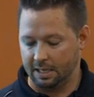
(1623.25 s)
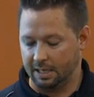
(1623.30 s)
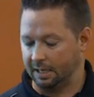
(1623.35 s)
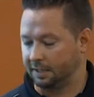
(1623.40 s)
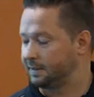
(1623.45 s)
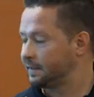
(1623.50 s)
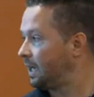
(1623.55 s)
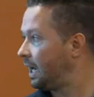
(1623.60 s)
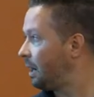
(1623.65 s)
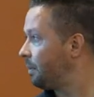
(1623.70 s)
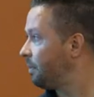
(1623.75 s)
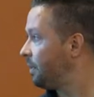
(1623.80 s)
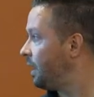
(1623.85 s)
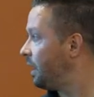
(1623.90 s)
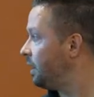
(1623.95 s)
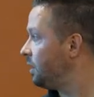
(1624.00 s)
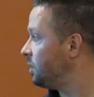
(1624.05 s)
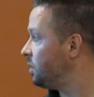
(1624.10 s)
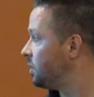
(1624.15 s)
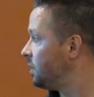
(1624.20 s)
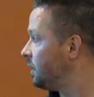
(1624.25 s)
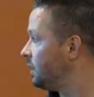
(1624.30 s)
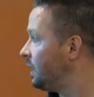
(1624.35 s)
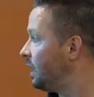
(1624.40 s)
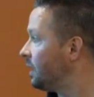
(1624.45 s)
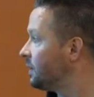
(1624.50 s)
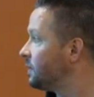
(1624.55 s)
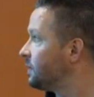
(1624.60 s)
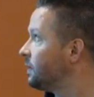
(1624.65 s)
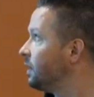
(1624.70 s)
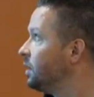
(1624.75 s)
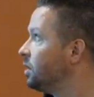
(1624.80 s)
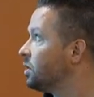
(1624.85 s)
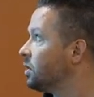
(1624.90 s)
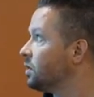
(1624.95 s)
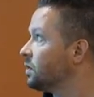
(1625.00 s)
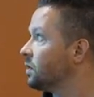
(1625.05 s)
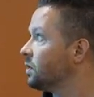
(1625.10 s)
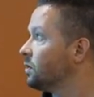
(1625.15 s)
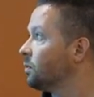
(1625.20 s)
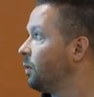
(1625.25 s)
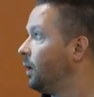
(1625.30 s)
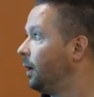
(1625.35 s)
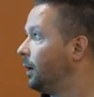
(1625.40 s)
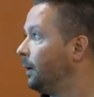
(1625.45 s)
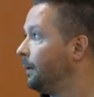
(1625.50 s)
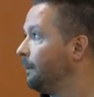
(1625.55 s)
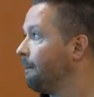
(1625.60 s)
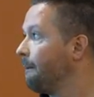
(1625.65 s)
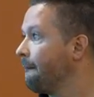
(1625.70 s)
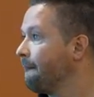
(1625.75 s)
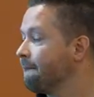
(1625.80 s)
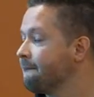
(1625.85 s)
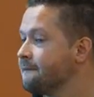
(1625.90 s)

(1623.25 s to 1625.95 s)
On top of that, she has seizures as well.